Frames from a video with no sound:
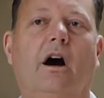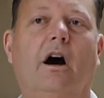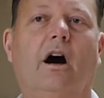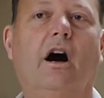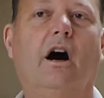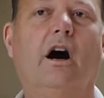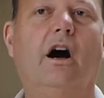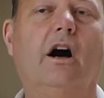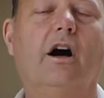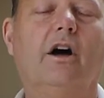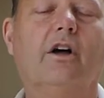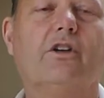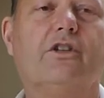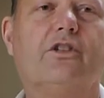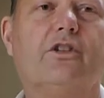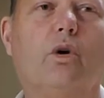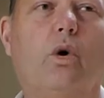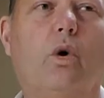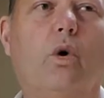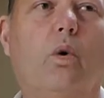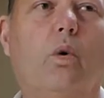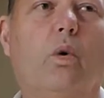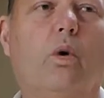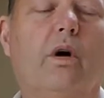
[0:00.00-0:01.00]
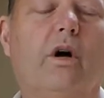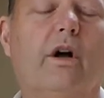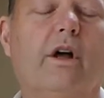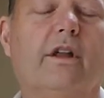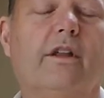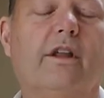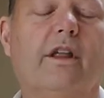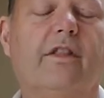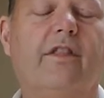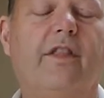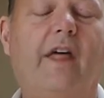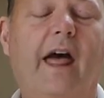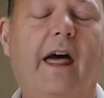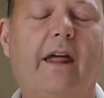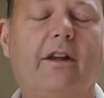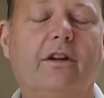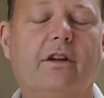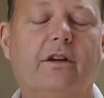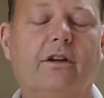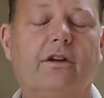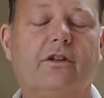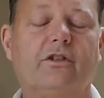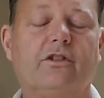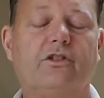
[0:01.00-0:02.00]
so
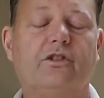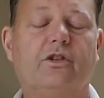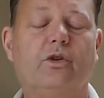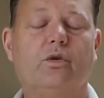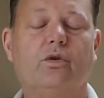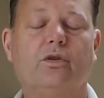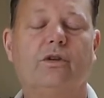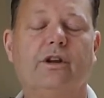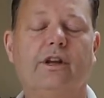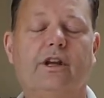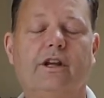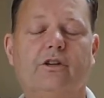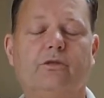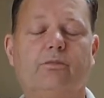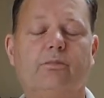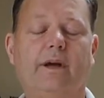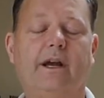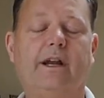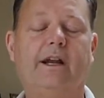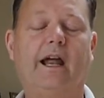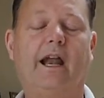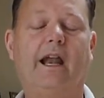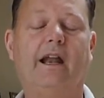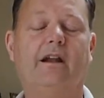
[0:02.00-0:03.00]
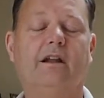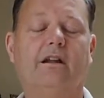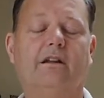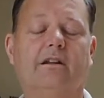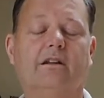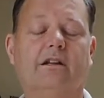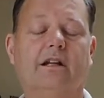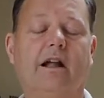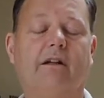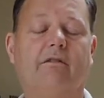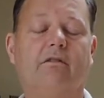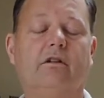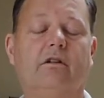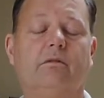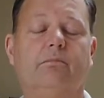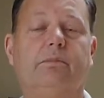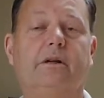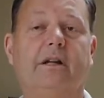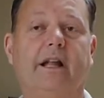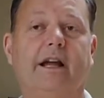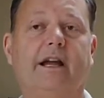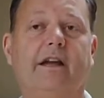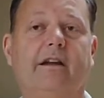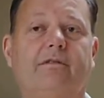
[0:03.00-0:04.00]
that student is playing on a level
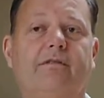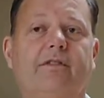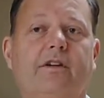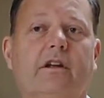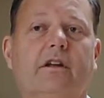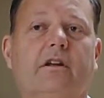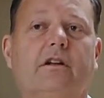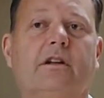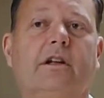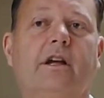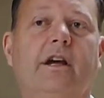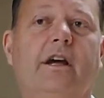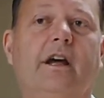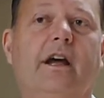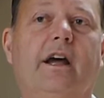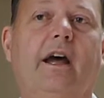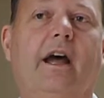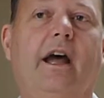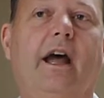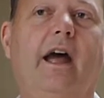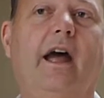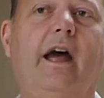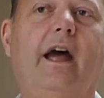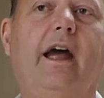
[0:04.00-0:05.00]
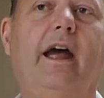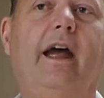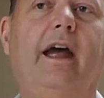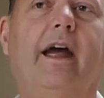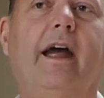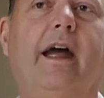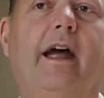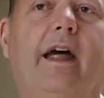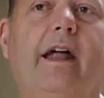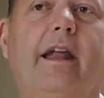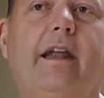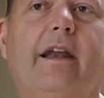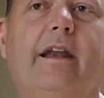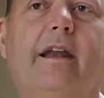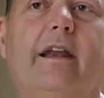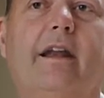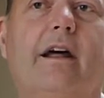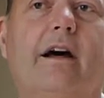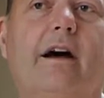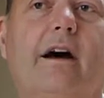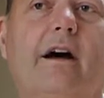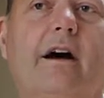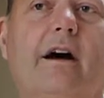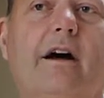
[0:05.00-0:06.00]
playing field, and
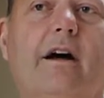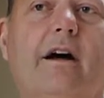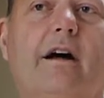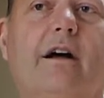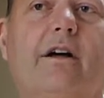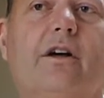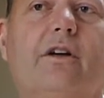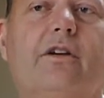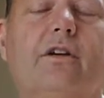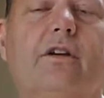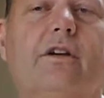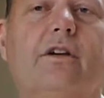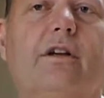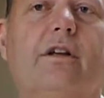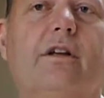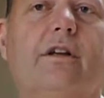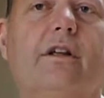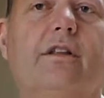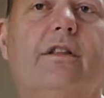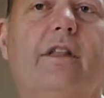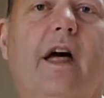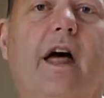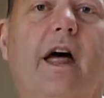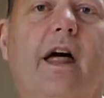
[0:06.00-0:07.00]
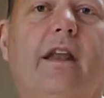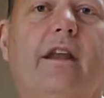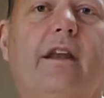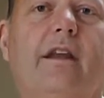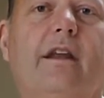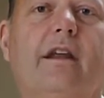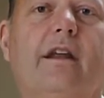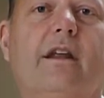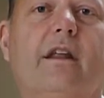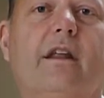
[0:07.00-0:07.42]
that